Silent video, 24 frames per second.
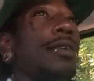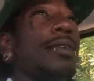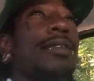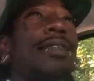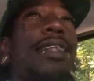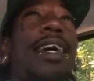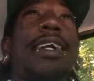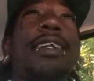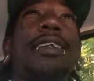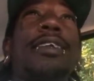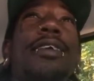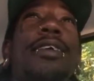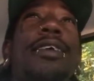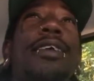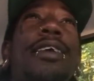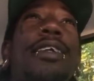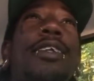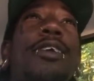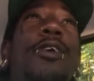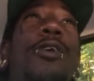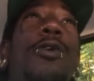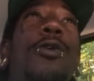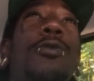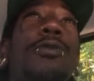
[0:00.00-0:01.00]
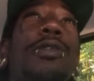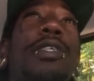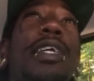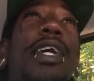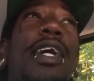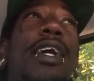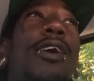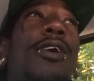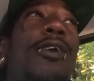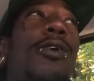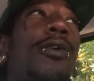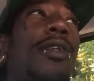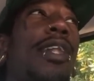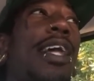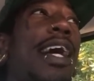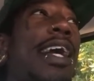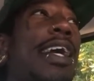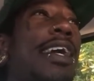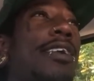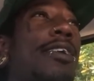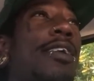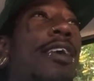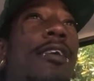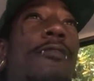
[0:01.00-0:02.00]
like the the hotel
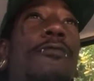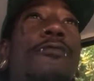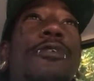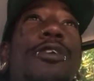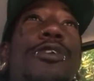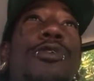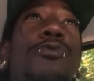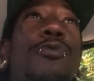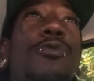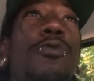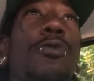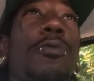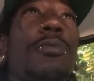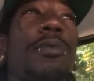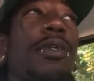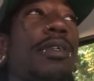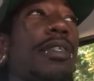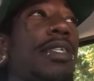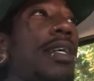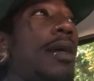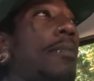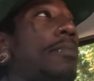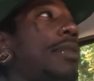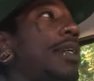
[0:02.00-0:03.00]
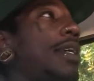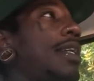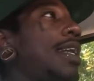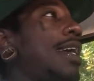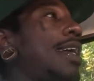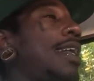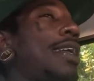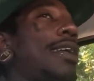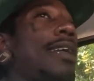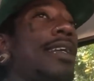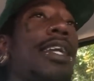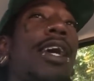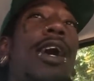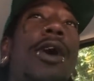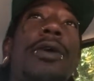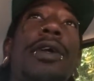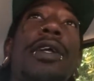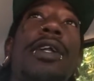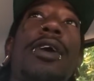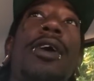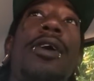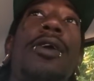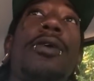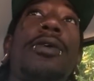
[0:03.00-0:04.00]
like conference rooms or something and y'all
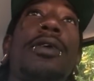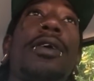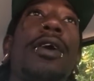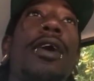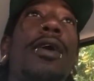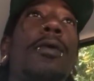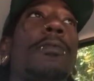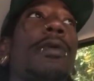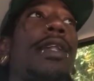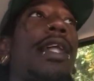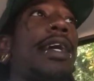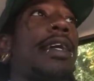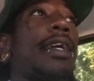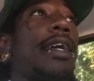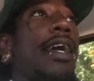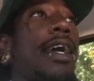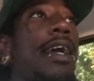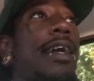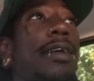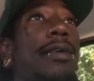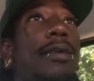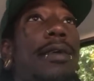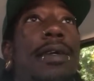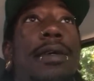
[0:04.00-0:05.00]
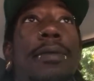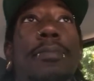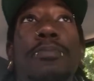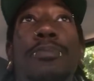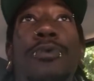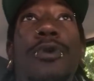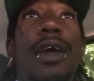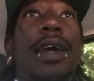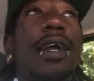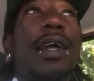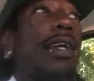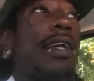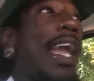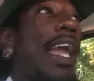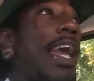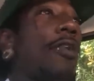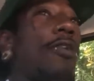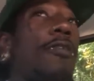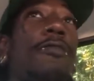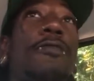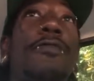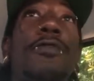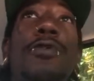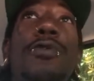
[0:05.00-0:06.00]
can all come and I can bring
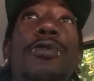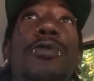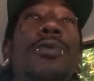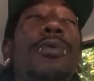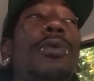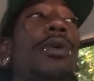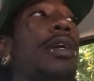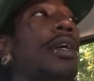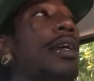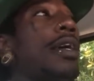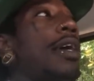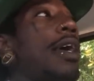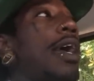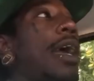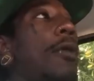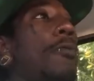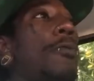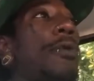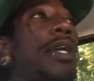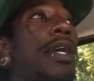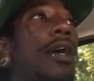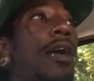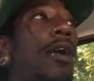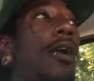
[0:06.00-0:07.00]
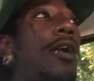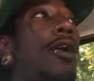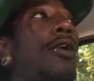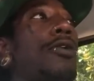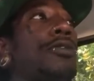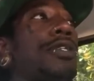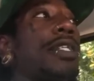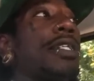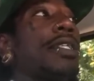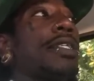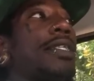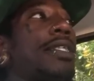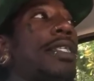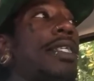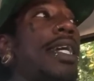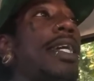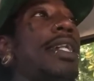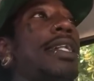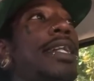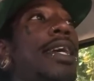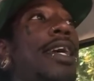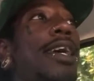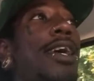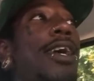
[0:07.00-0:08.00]
catered food and we can all just
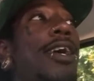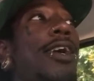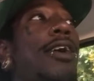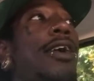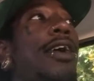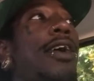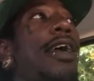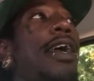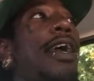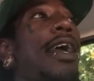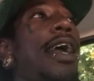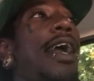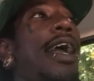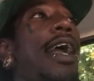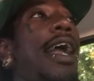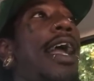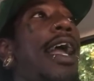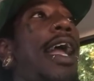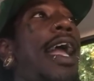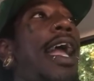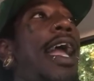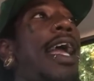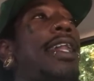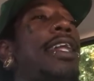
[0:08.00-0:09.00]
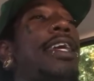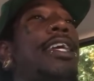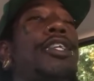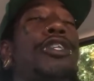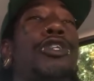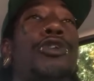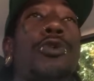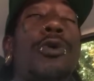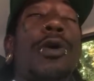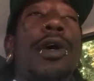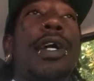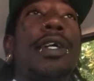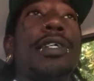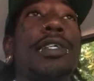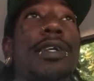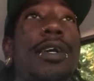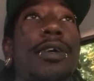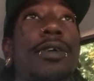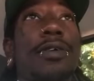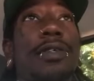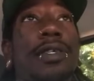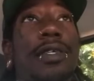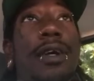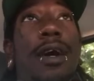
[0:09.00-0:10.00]
sit there and enjoy each
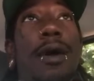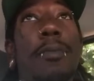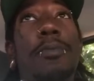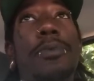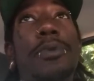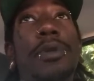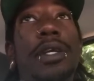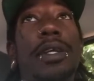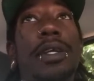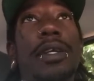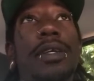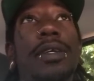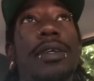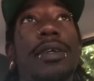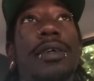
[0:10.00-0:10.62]
other's company.